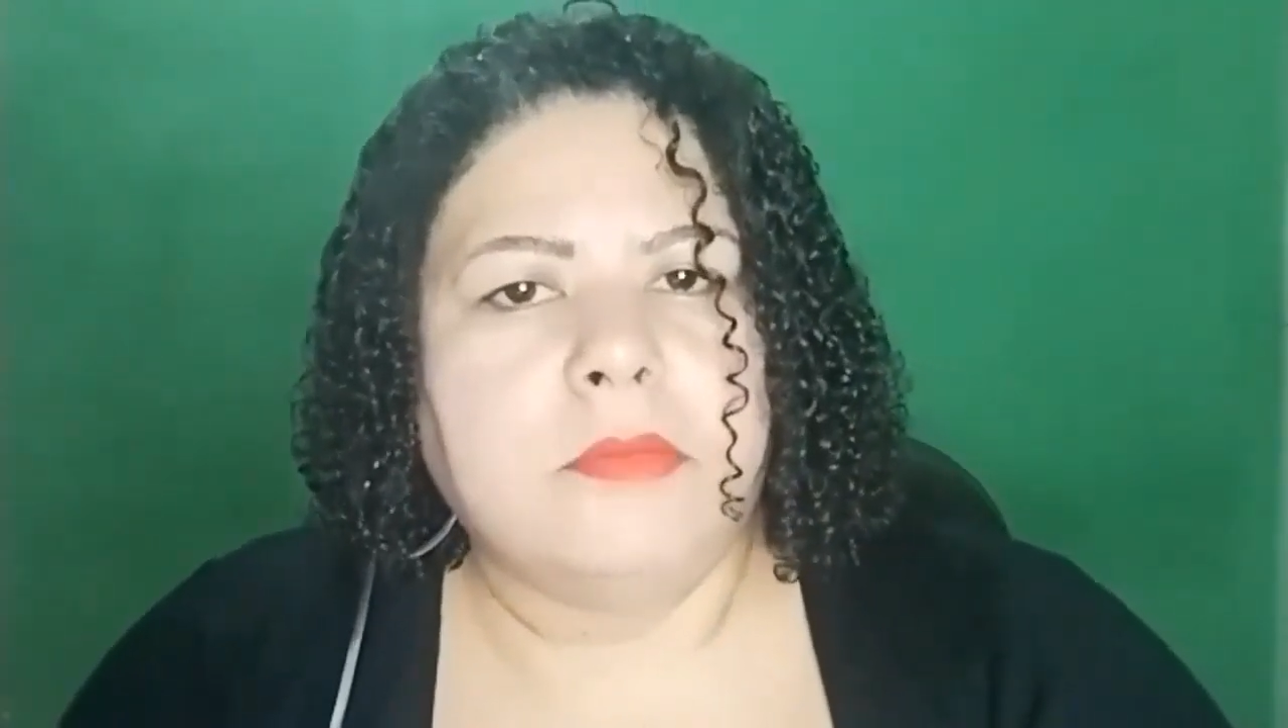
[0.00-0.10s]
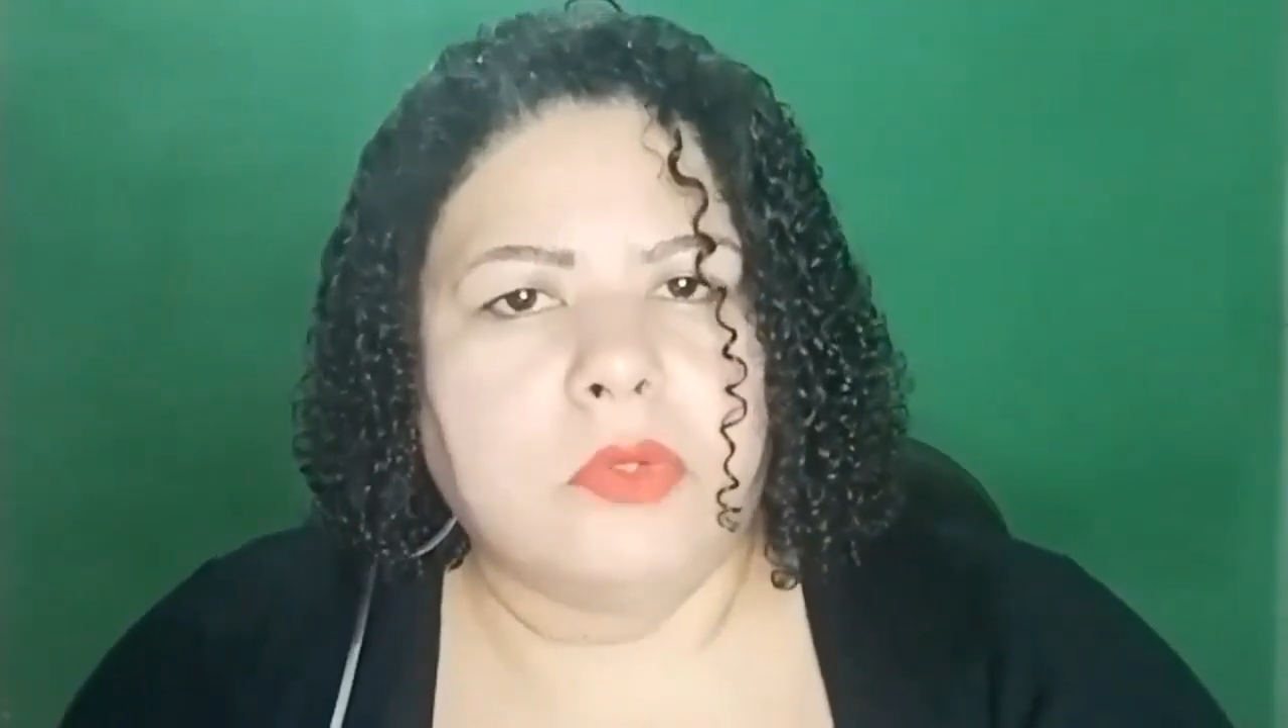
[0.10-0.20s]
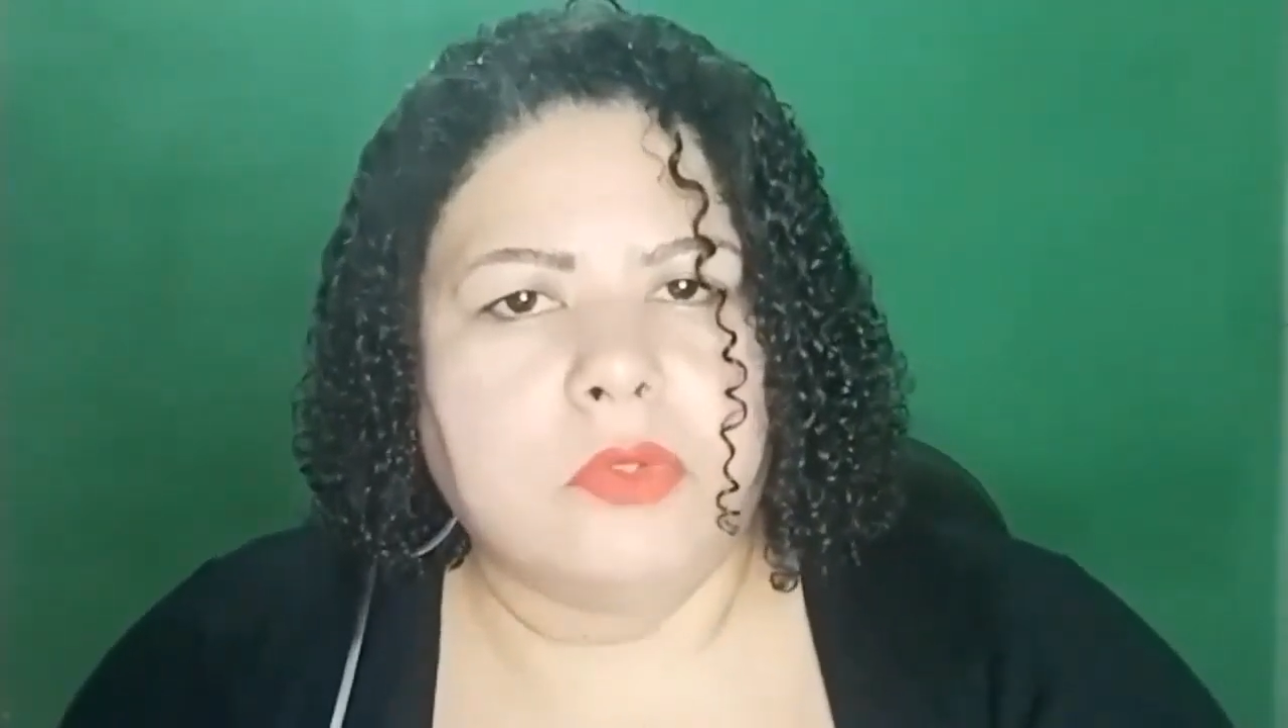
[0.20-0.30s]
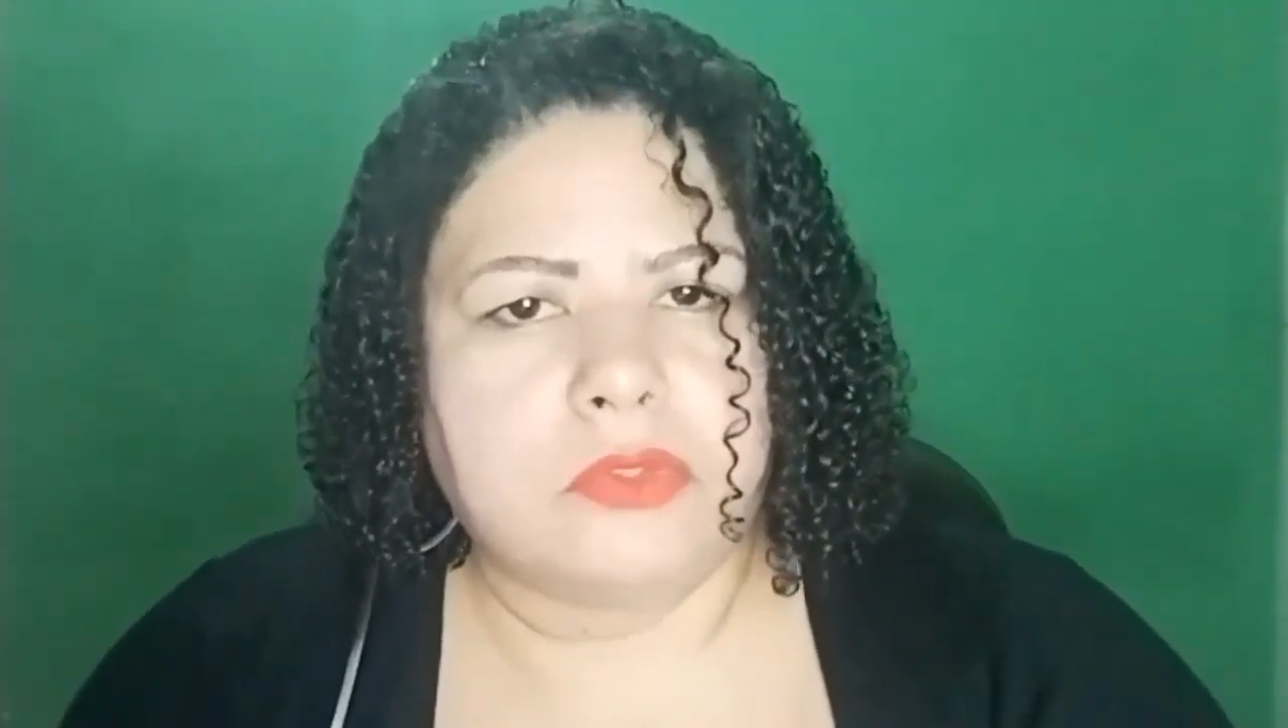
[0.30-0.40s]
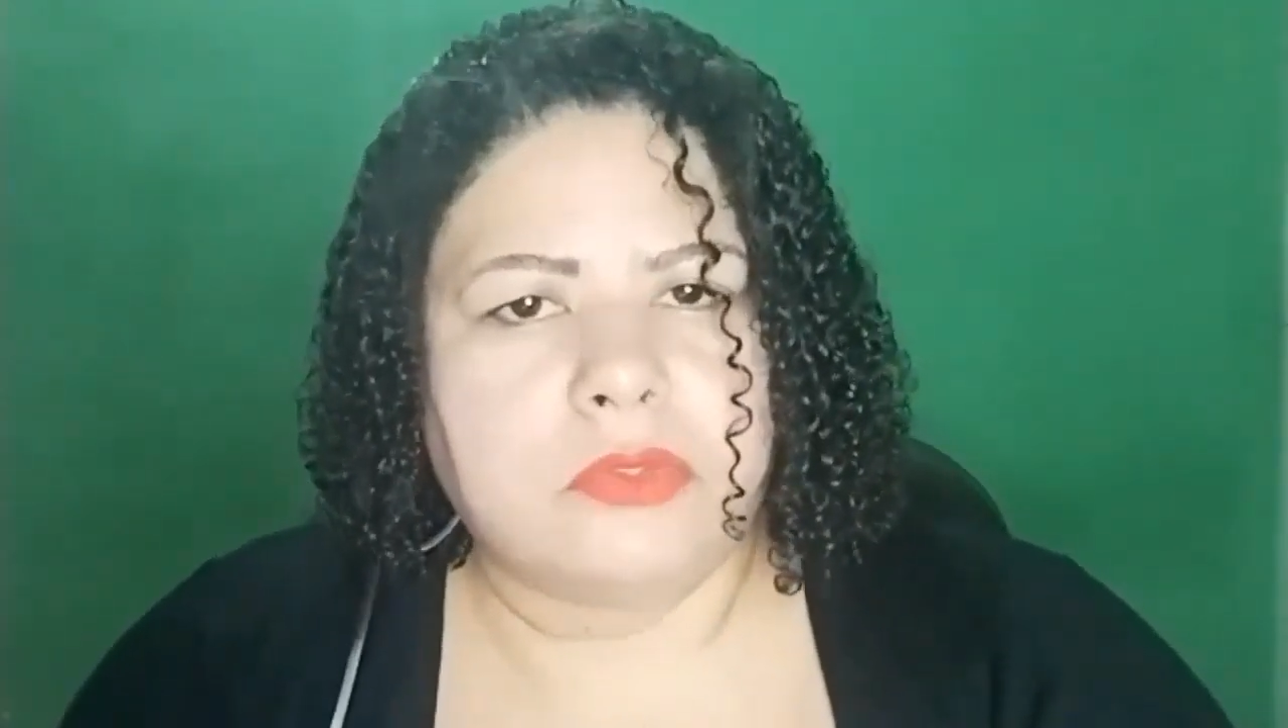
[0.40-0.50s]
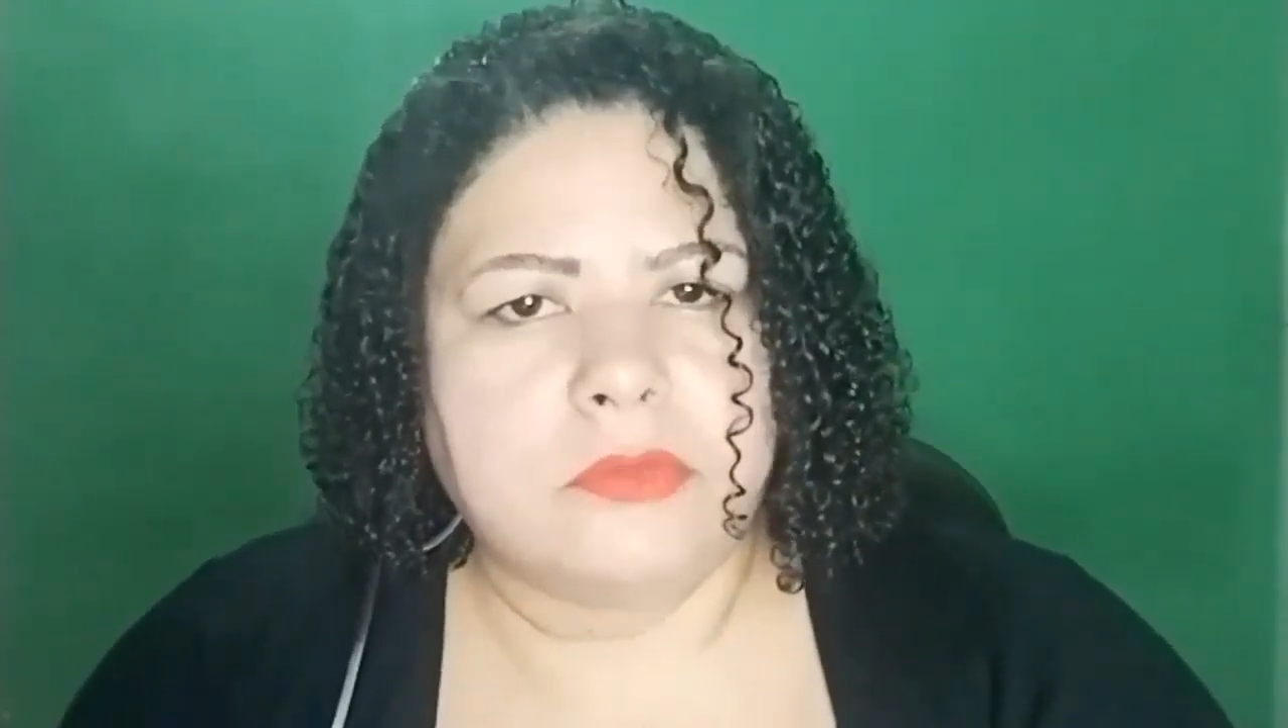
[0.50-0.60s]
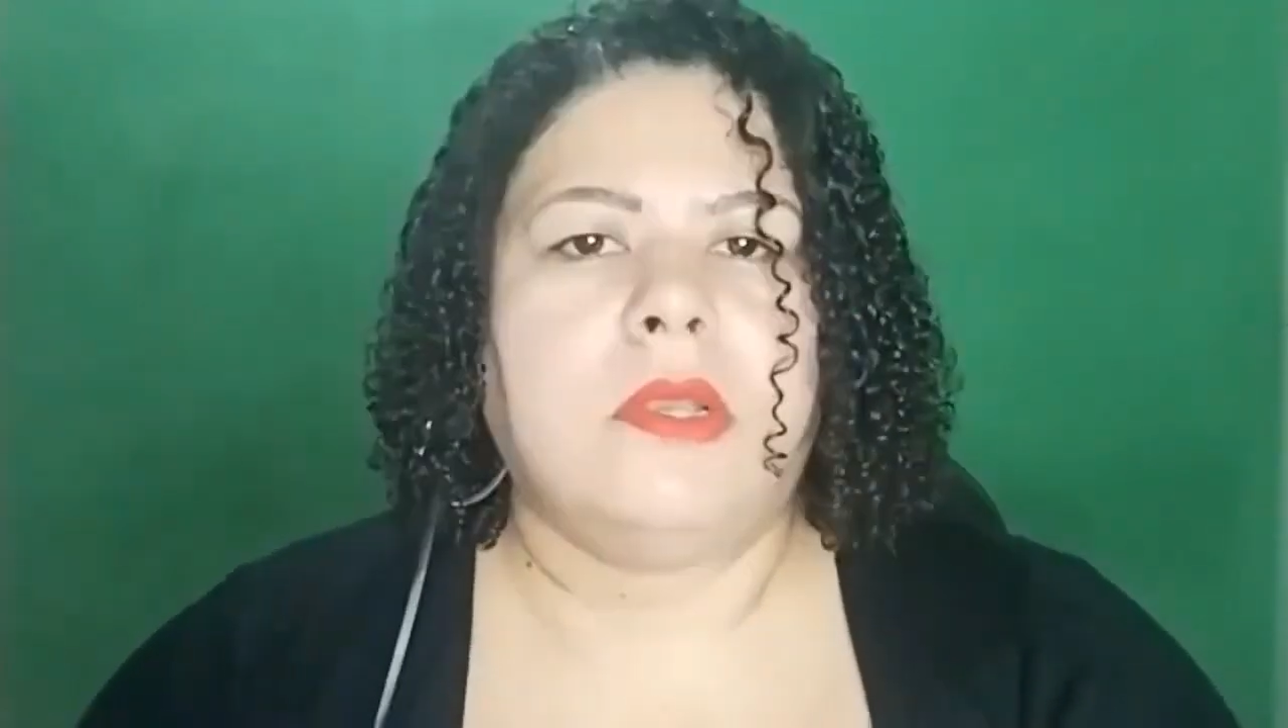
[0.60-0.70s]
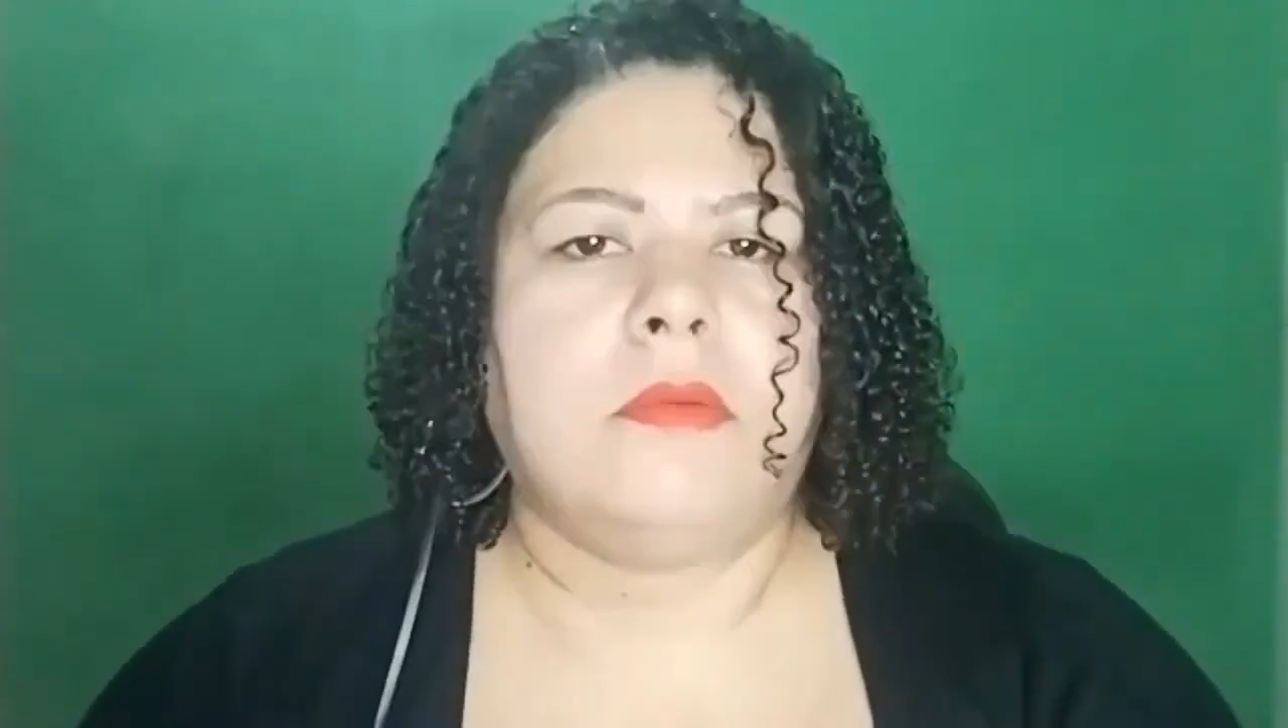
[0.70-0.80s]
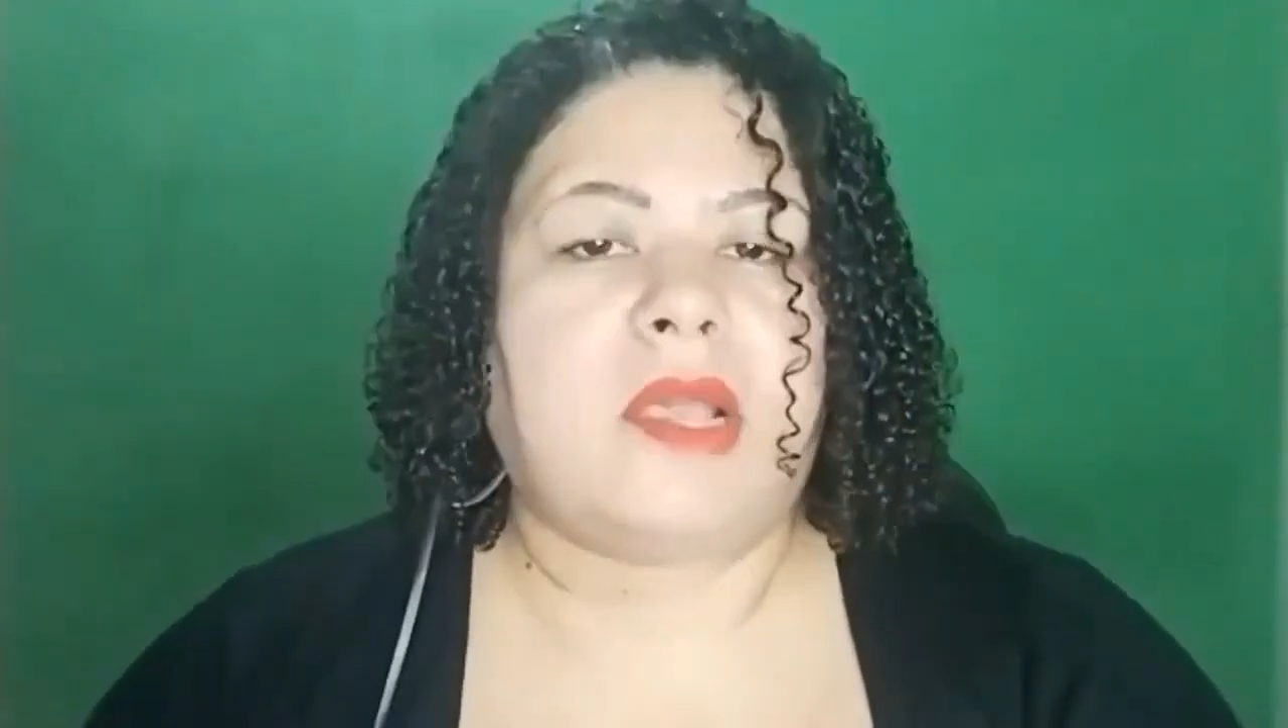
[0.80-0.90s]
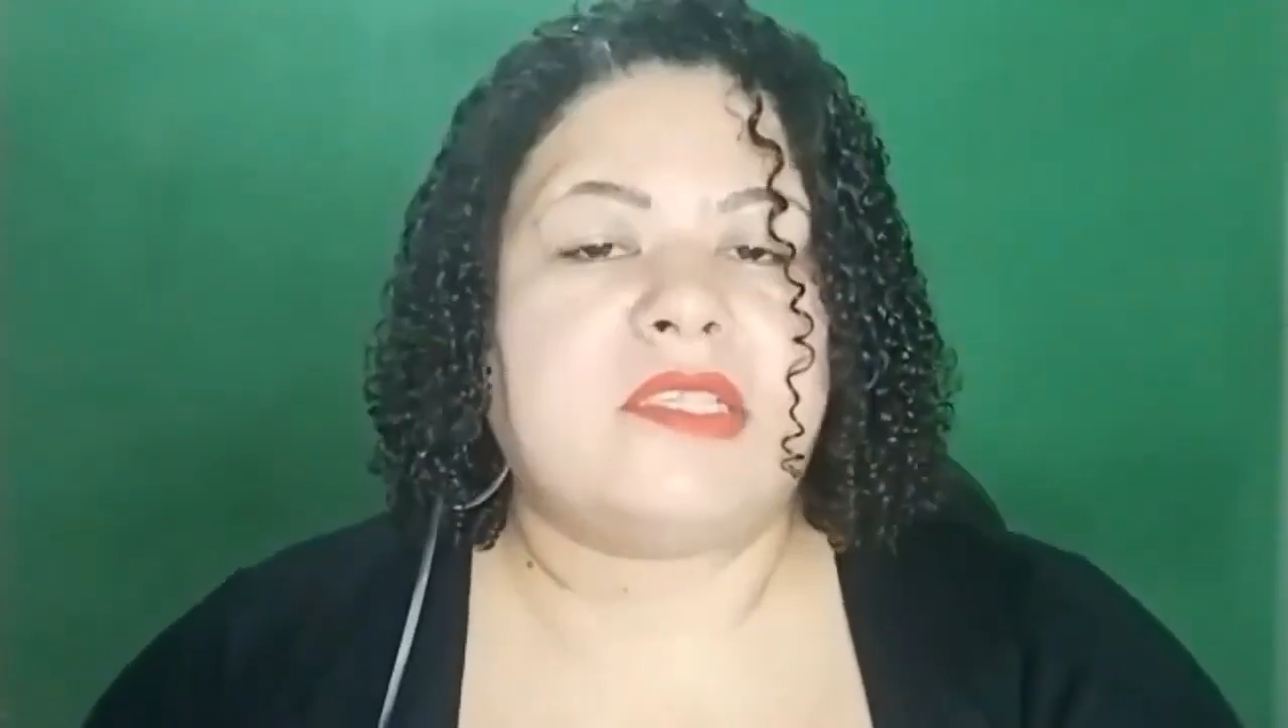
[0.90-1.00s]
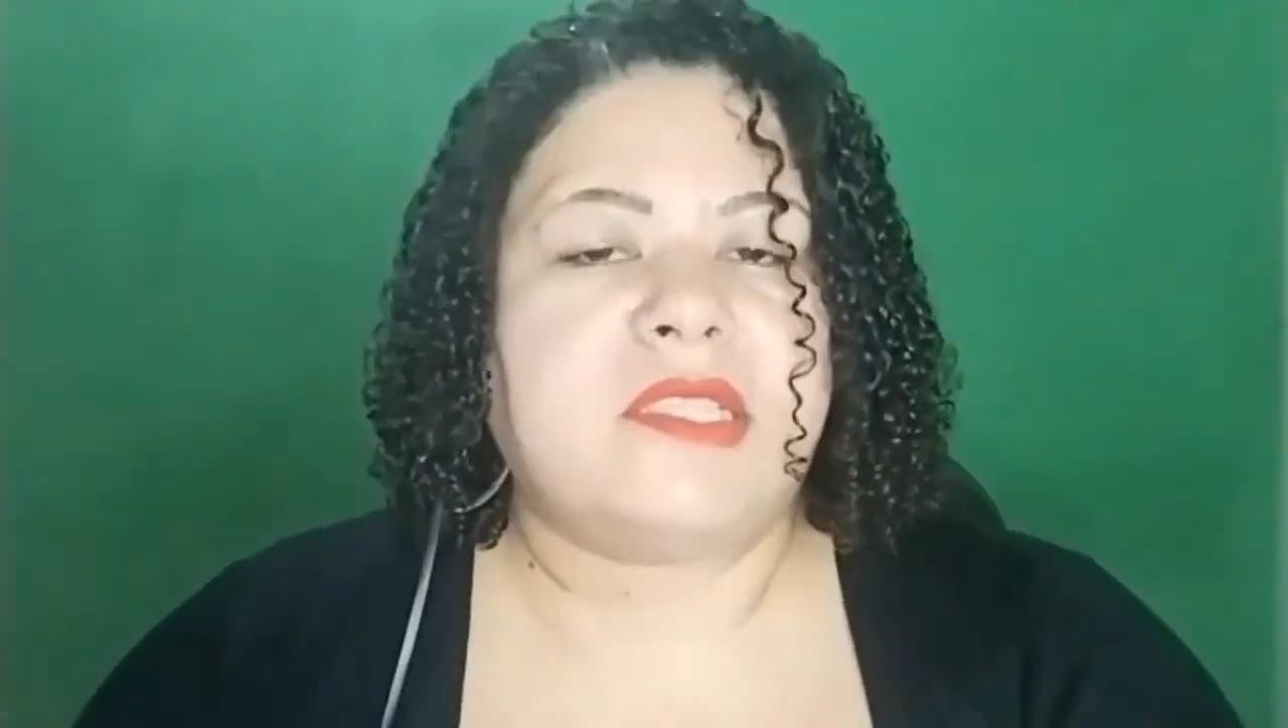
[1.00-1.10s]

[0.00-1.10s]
make sure to